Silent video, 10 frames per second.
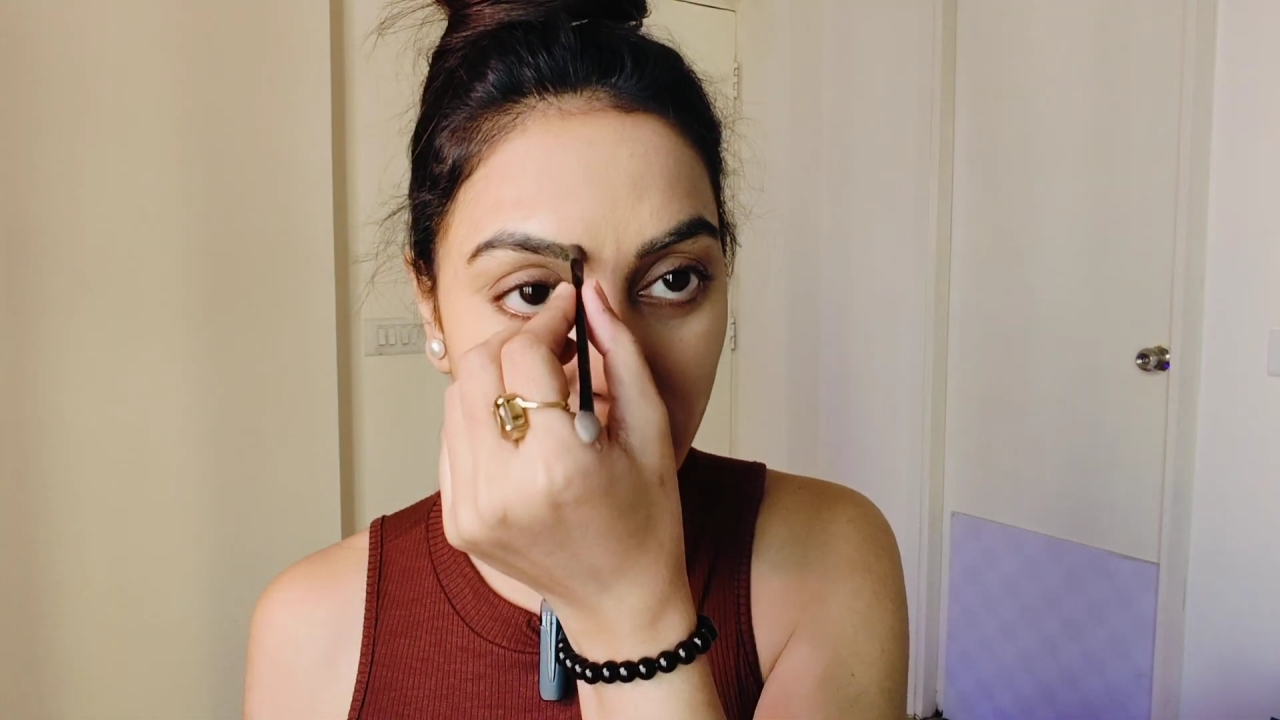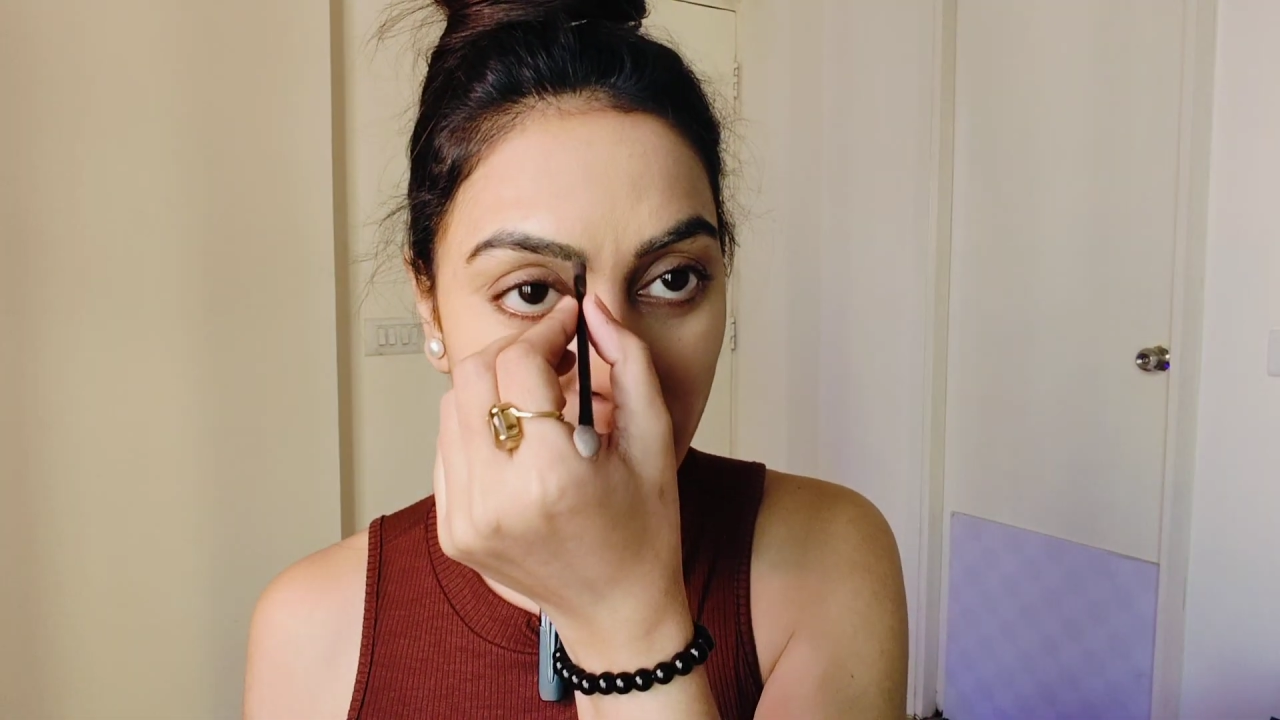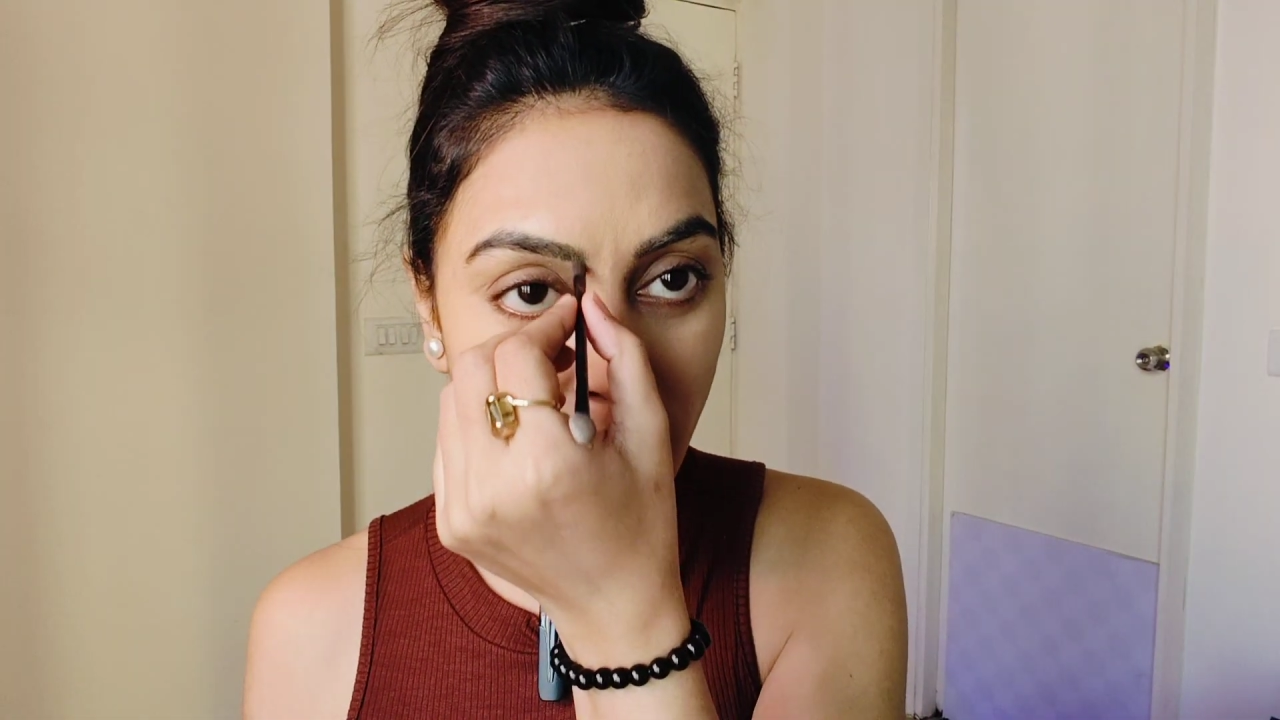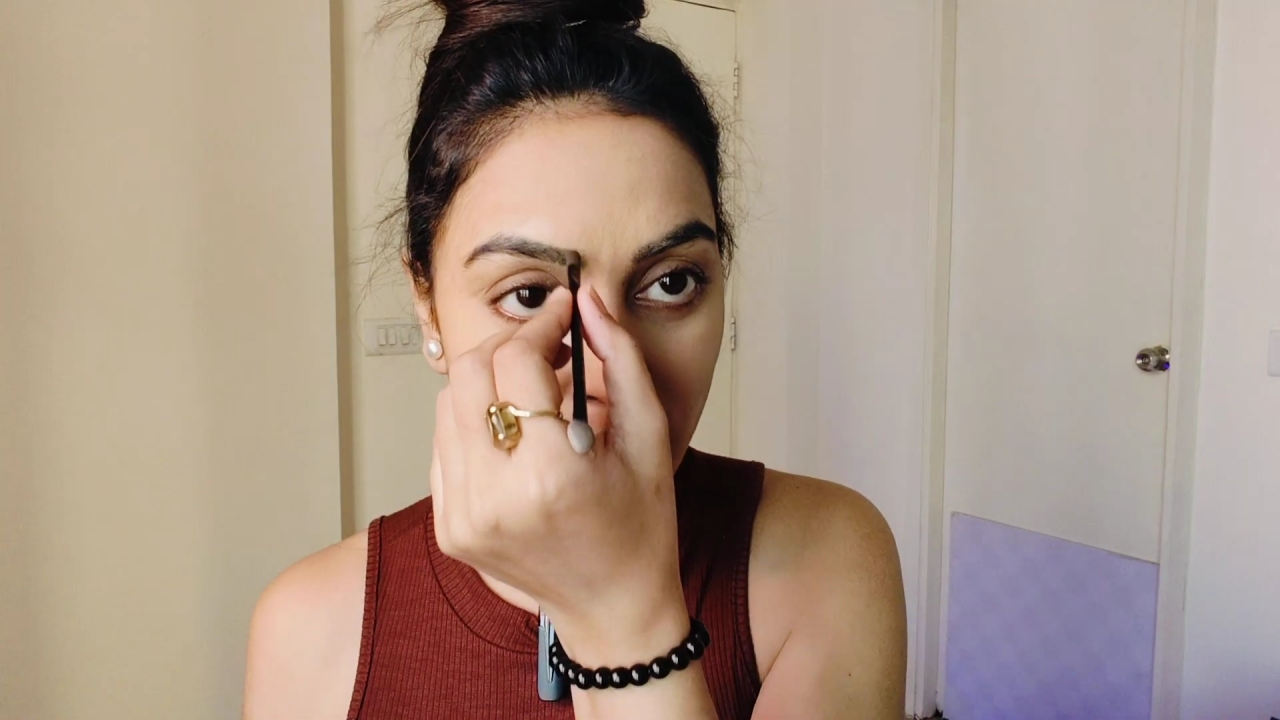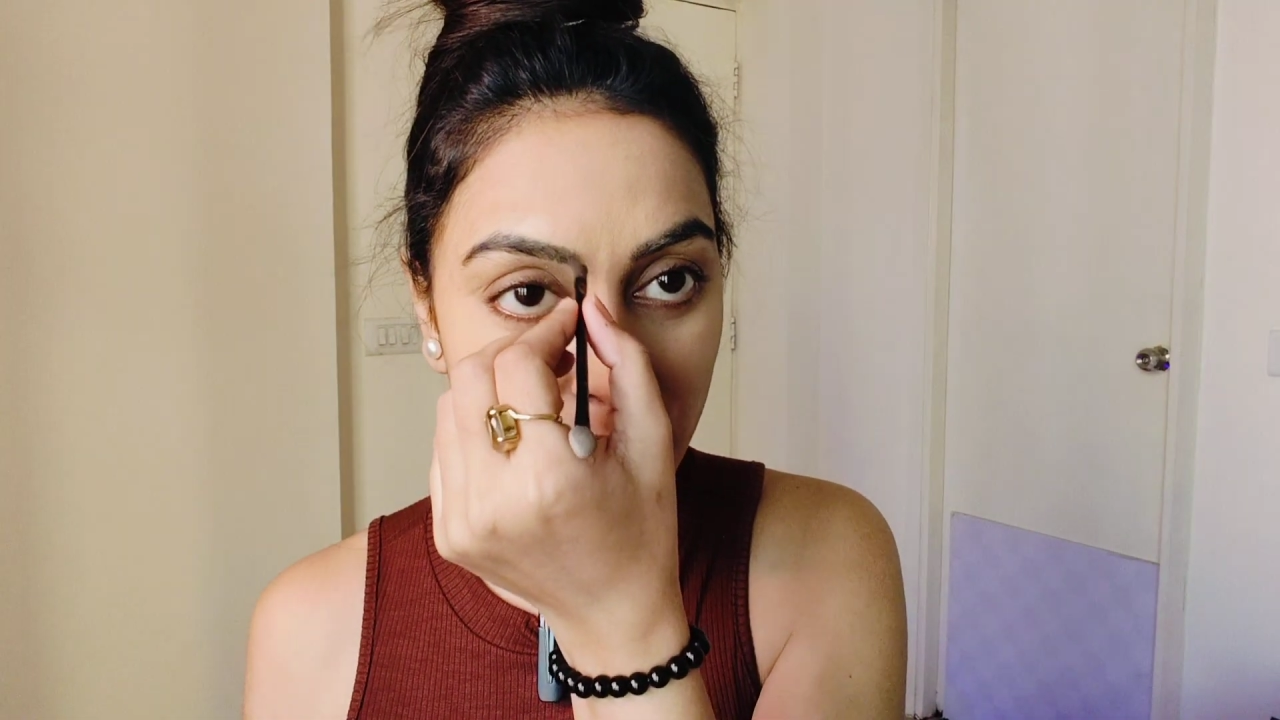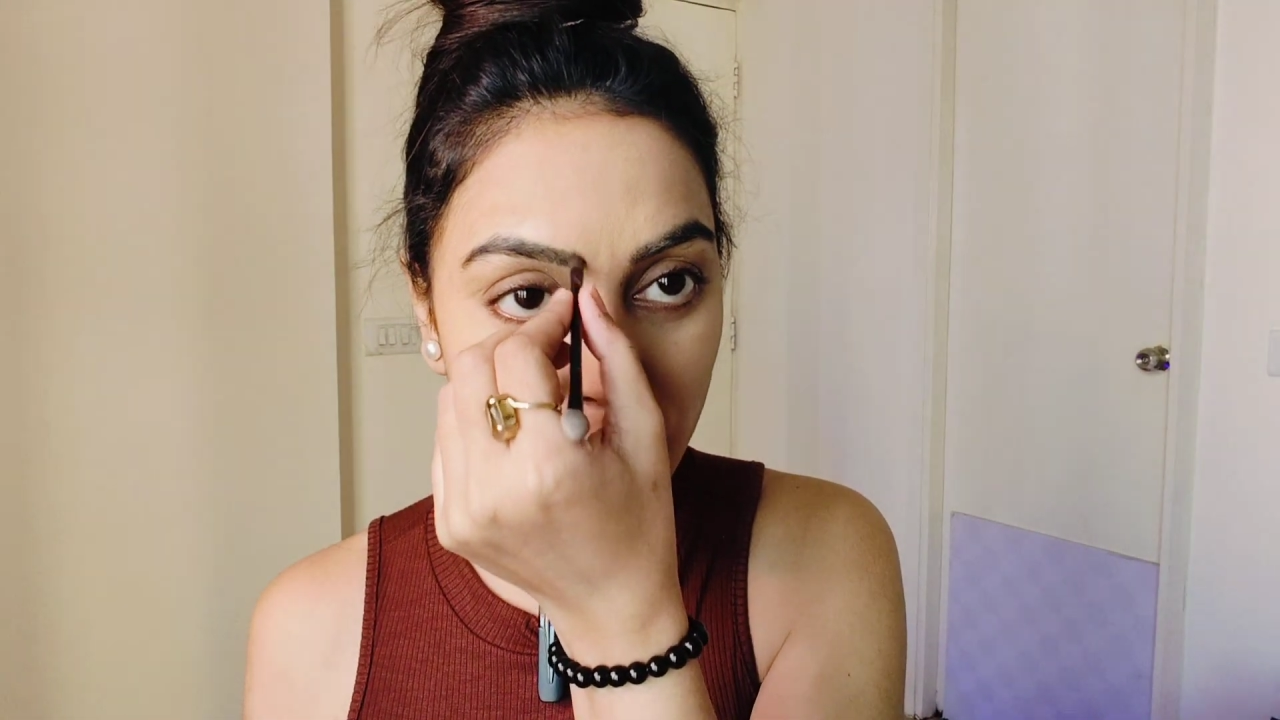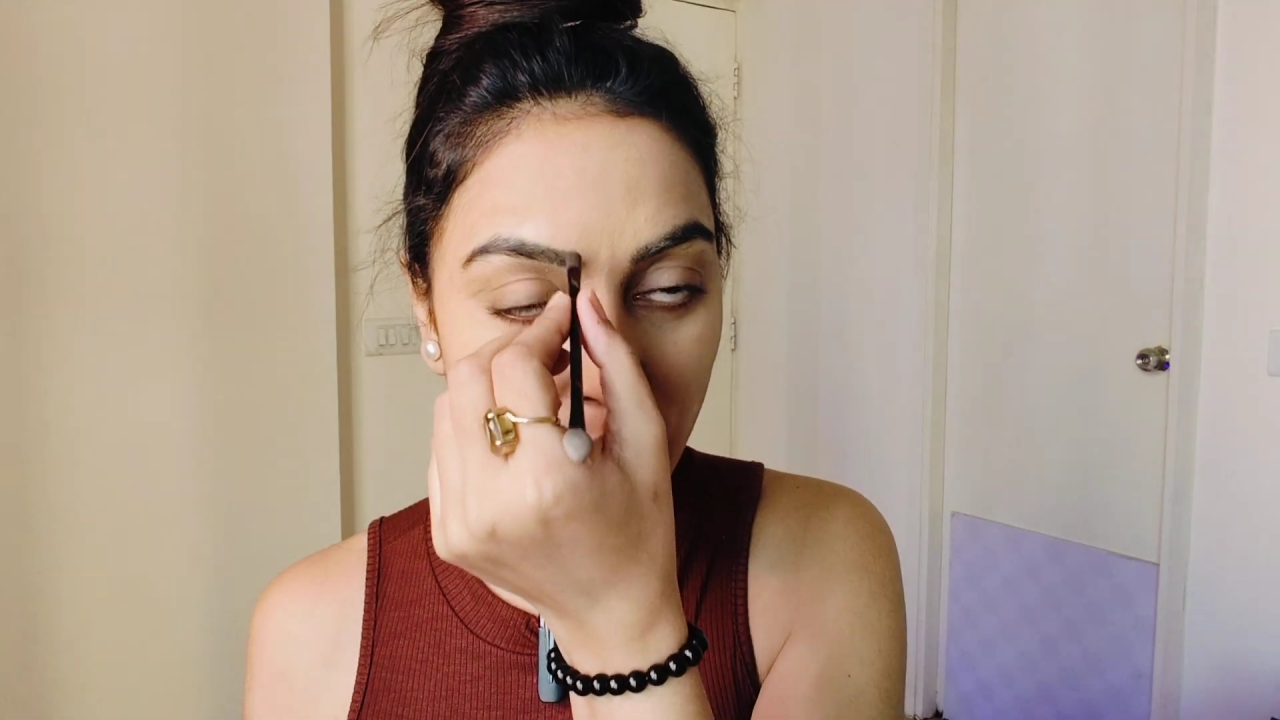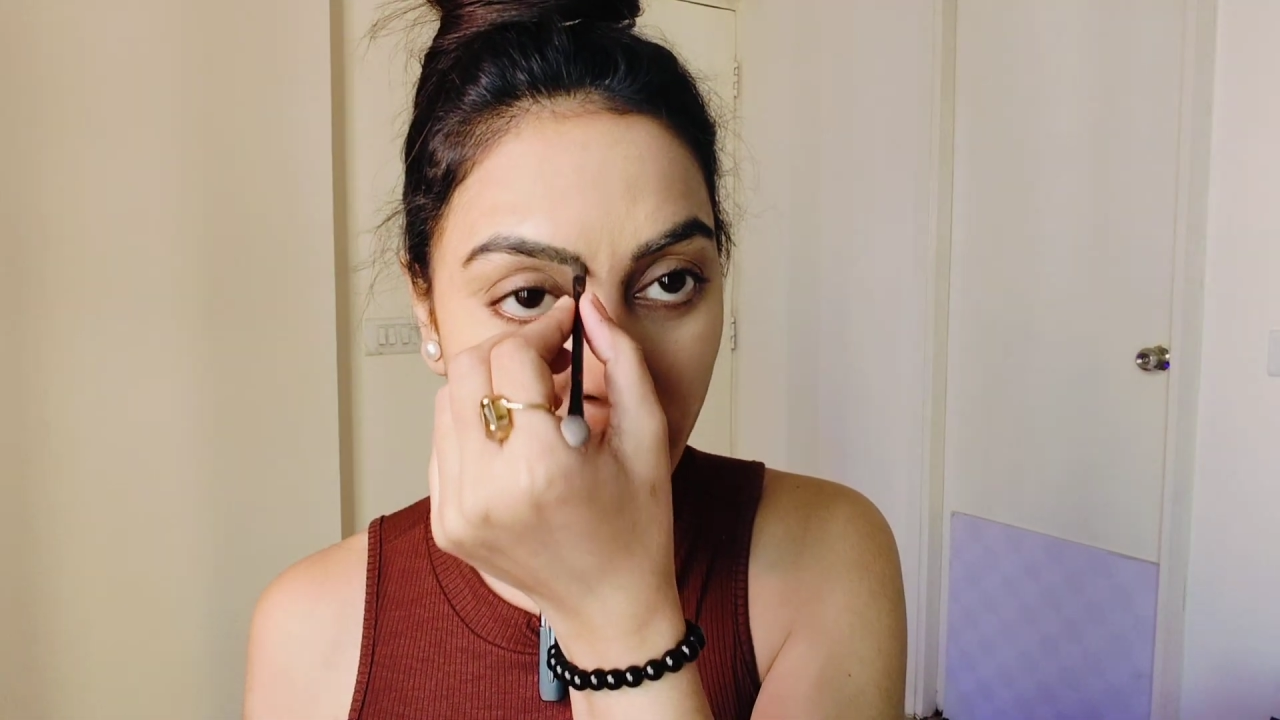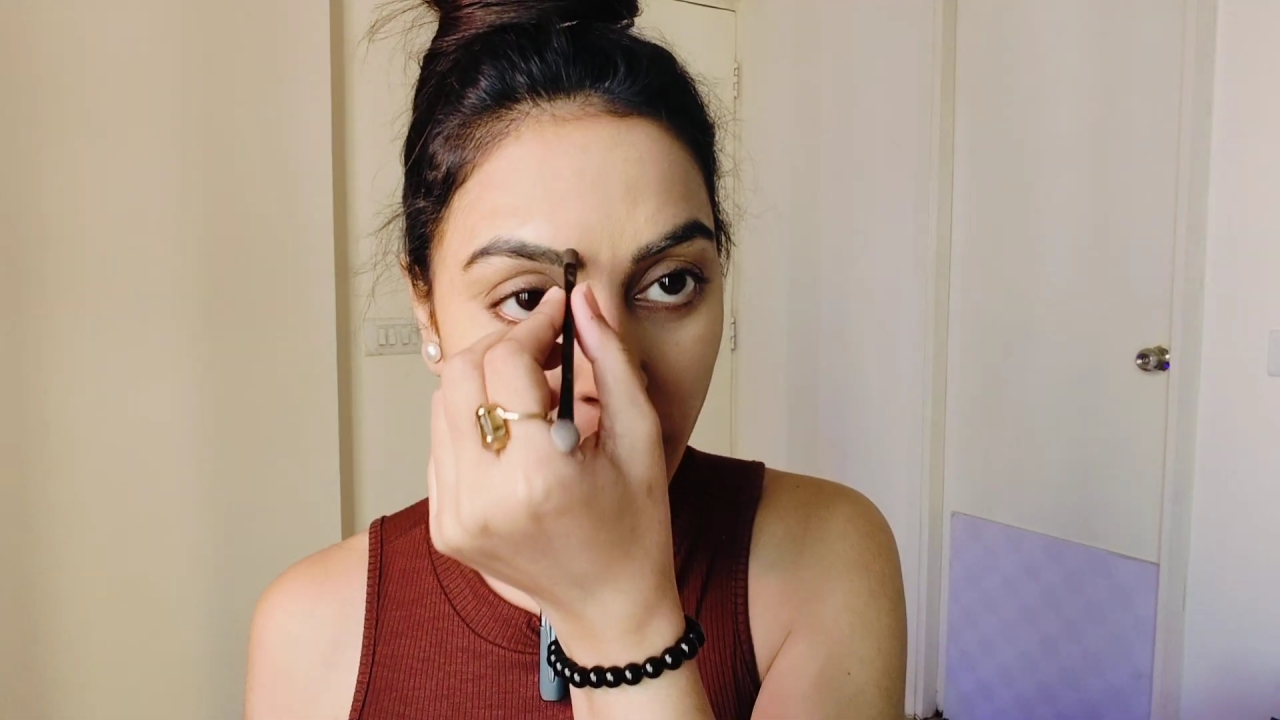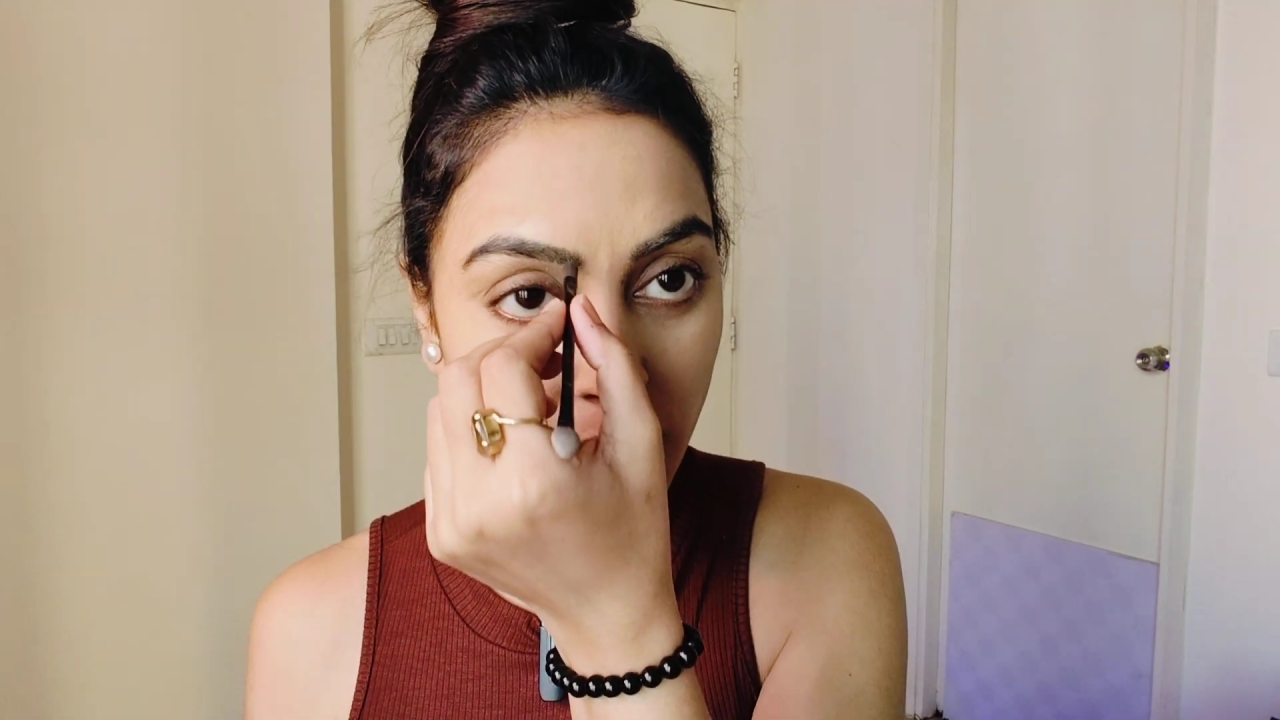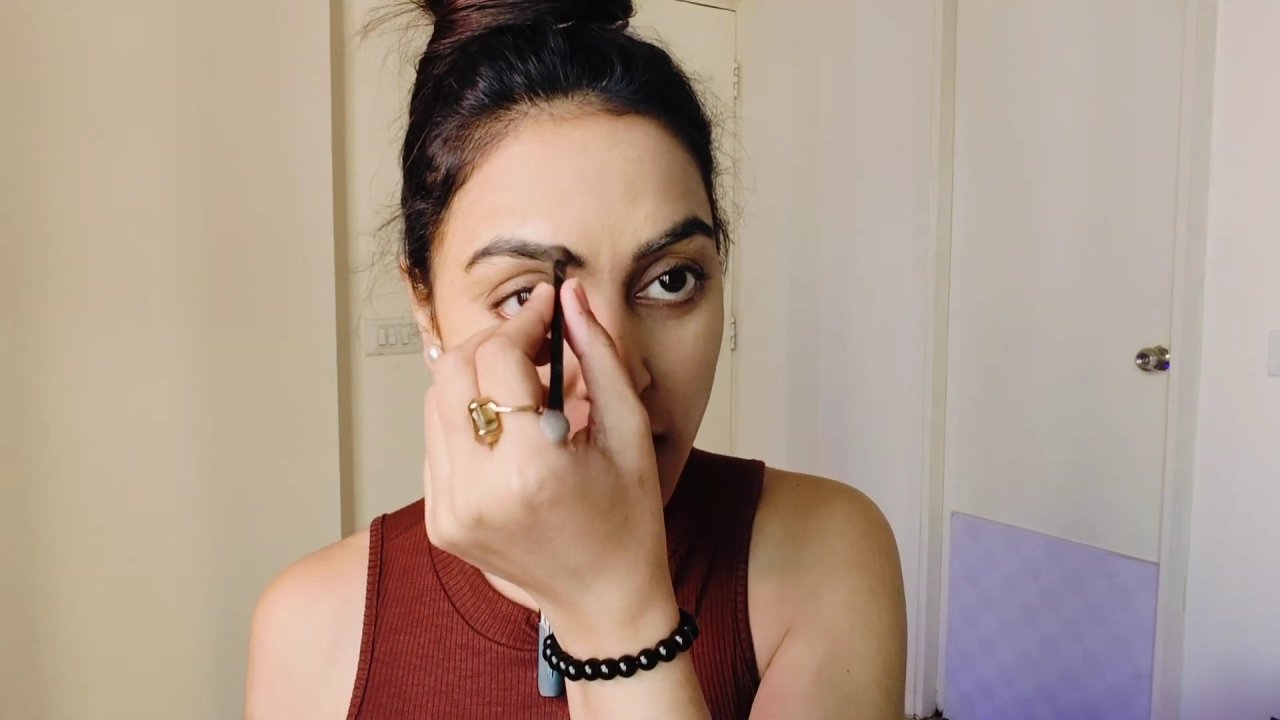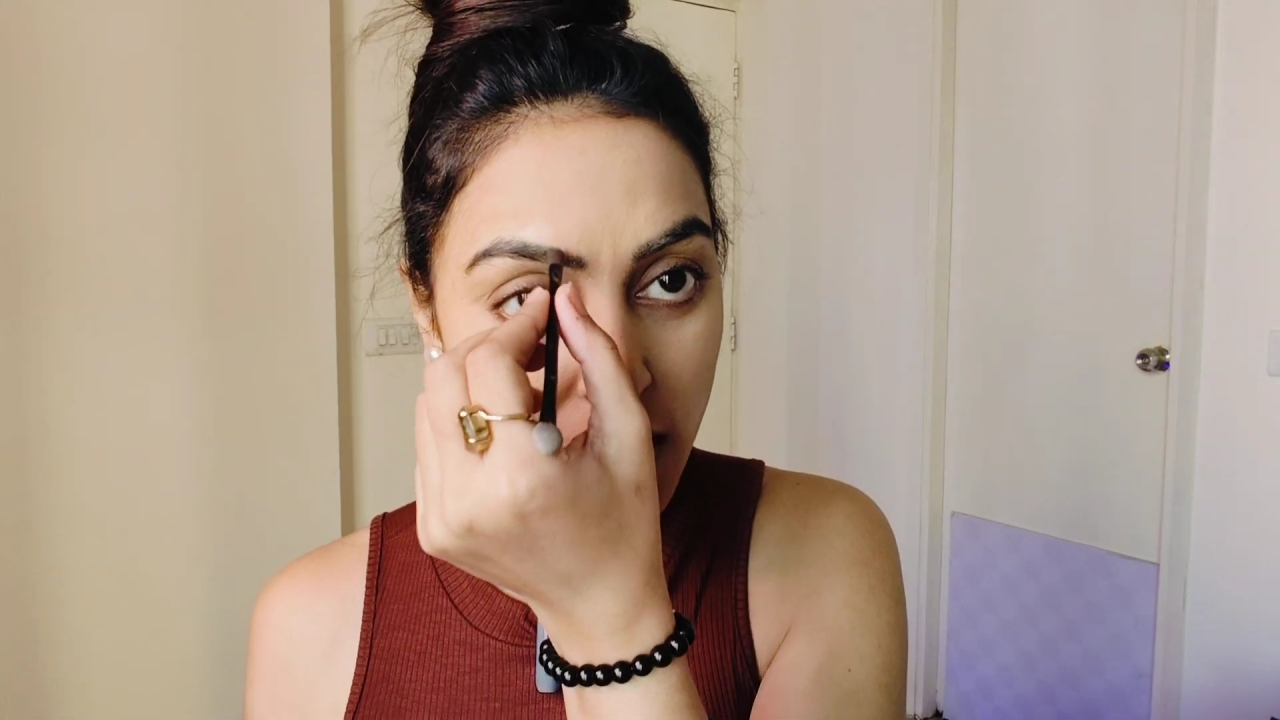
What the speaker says: the natural way.